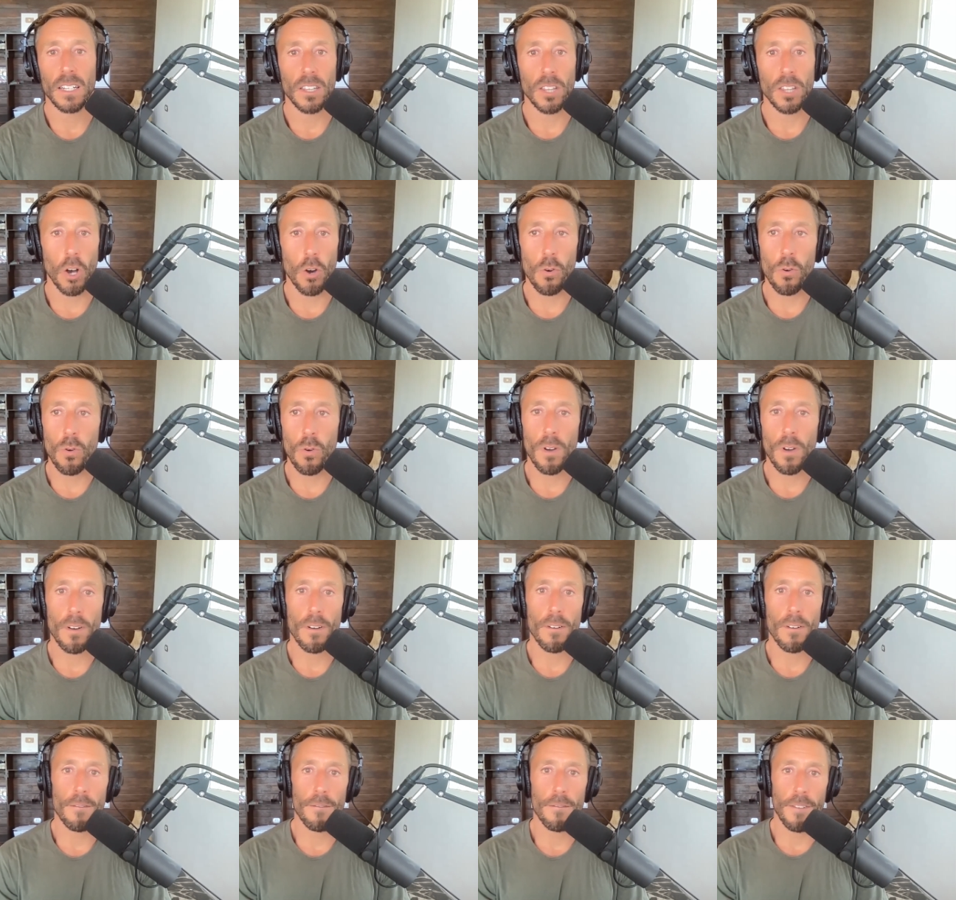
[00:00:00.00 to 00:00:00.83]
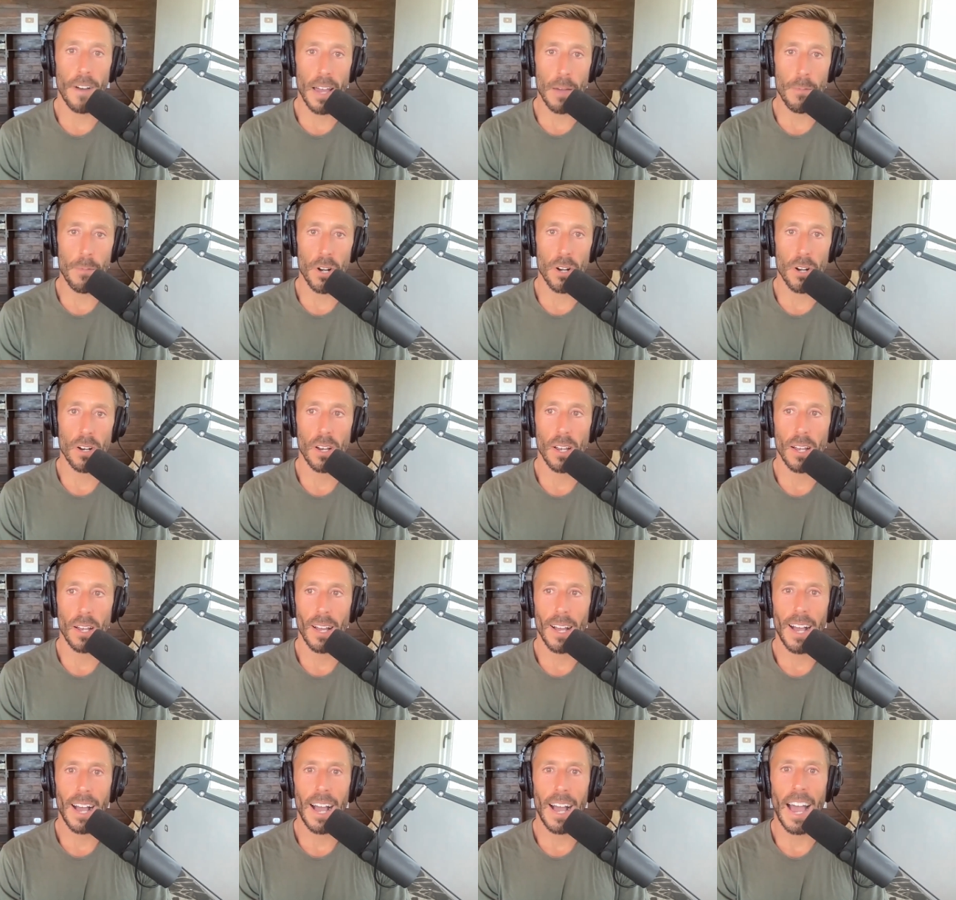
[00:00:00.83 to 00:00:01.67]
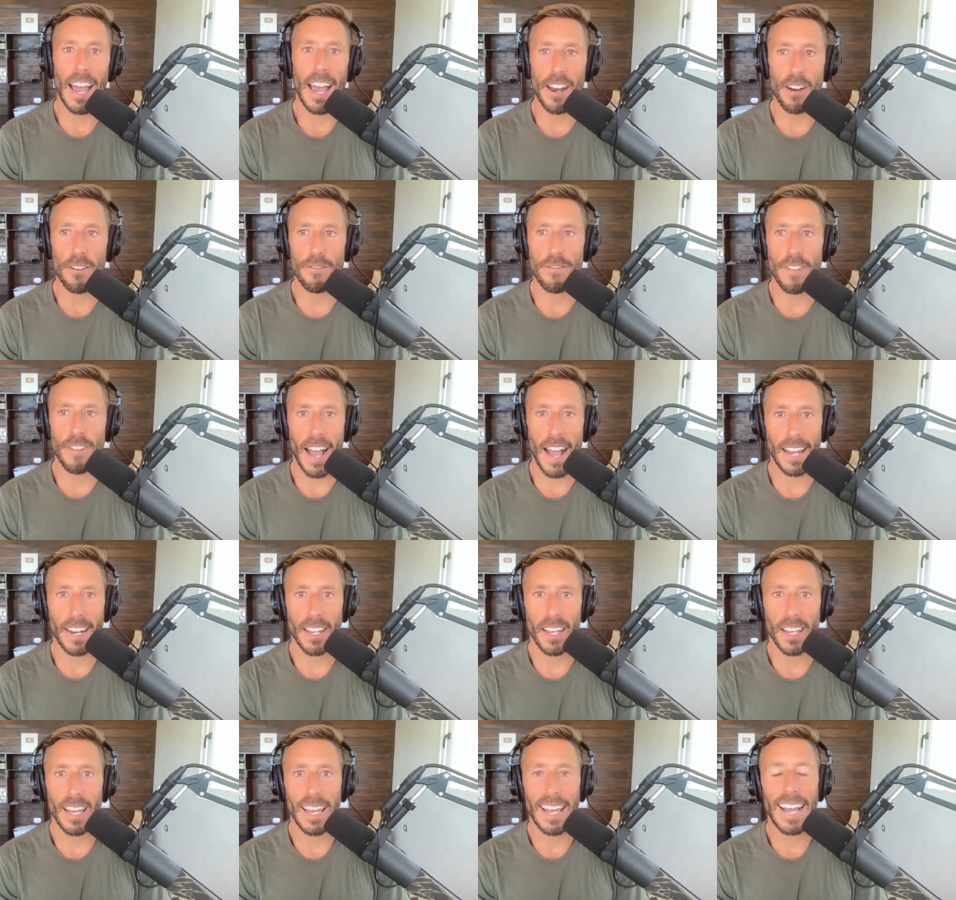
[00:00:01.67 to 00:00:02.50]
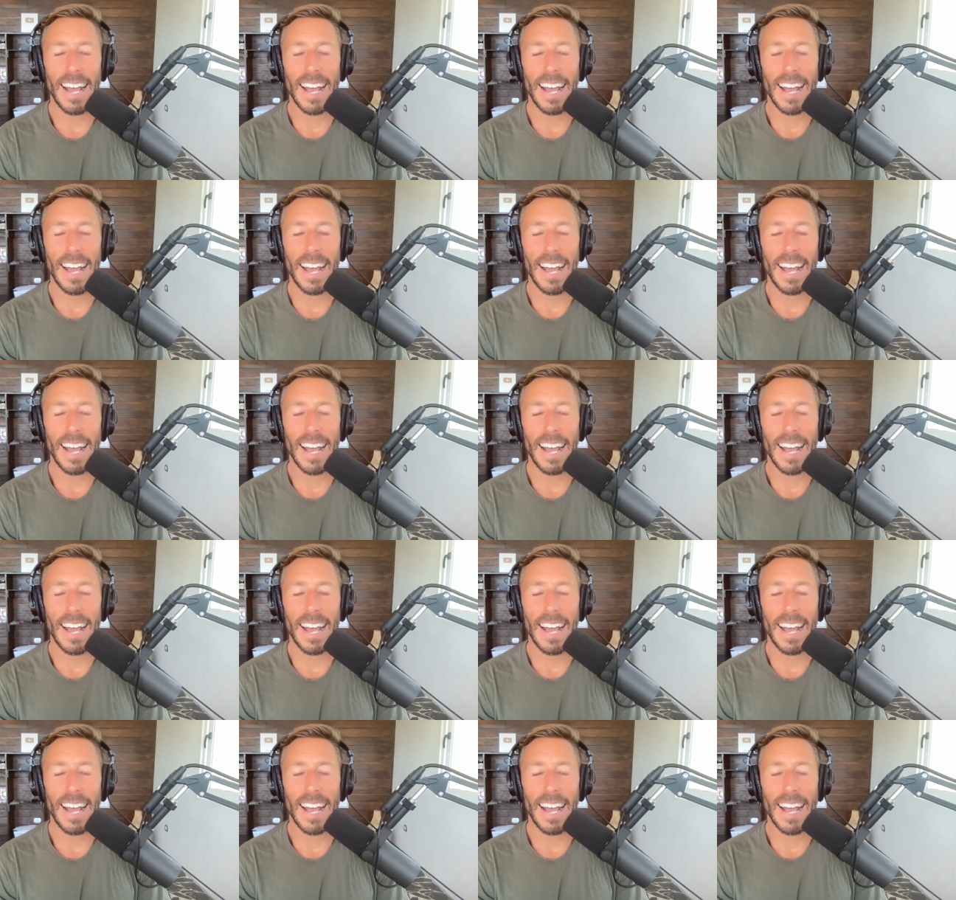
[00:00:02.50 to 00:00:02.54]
low fiber, higher fat,